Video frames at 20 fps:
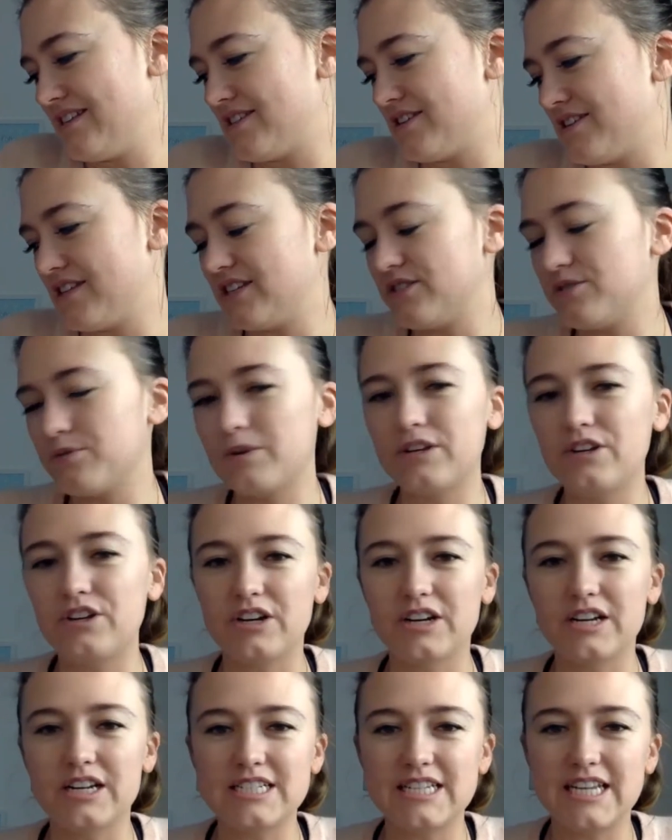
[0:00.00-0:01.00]
So this one,
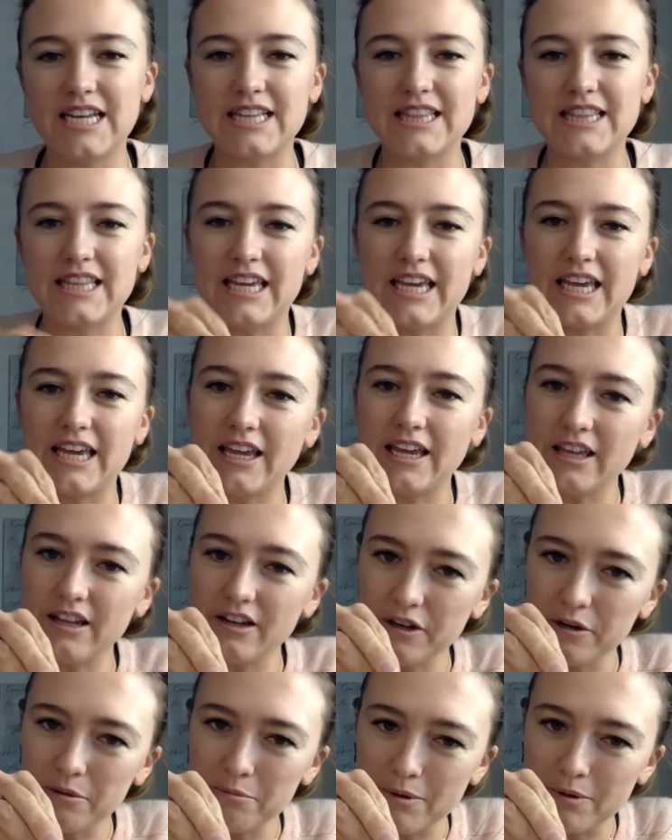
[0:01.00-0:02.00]
you're going to take the
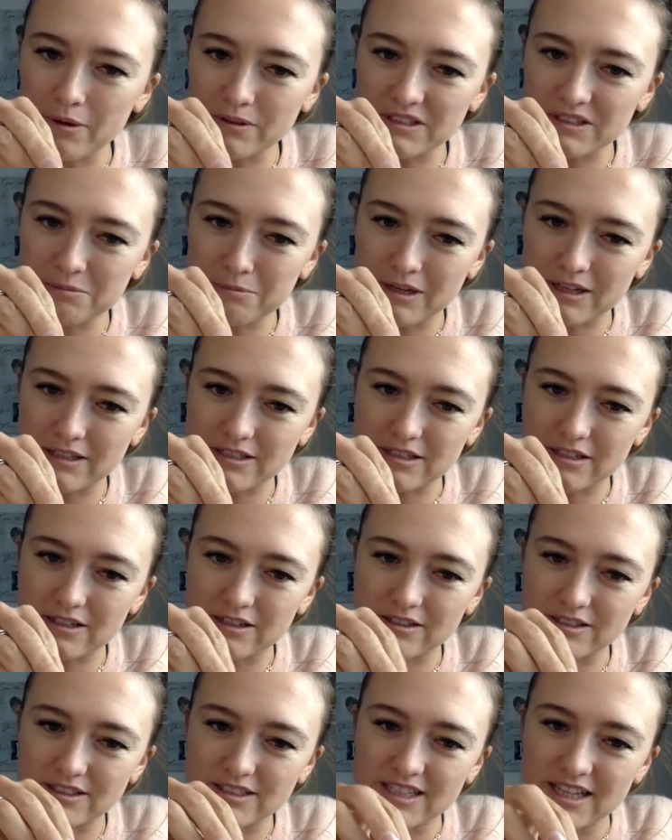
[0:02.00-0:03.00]
innermost
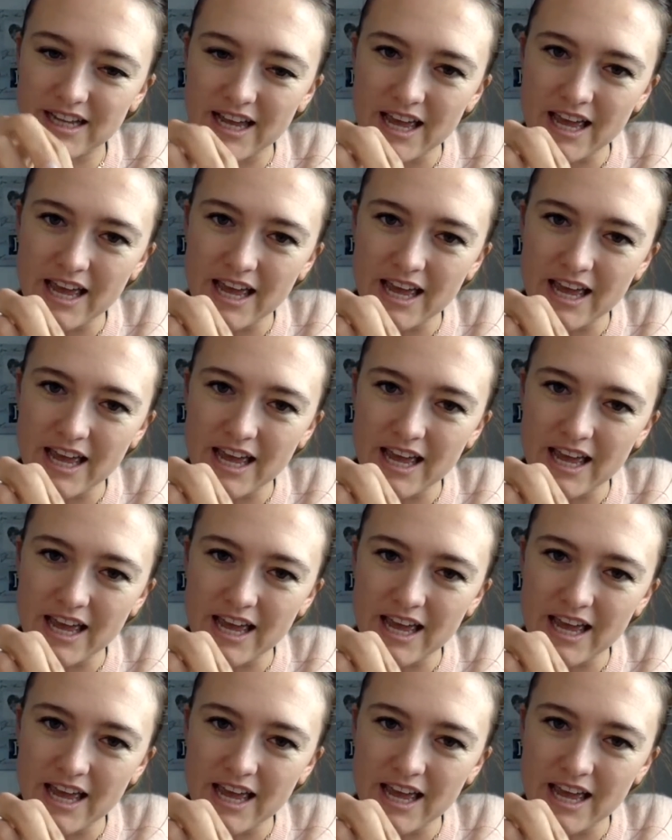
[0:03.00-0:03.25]
muscles,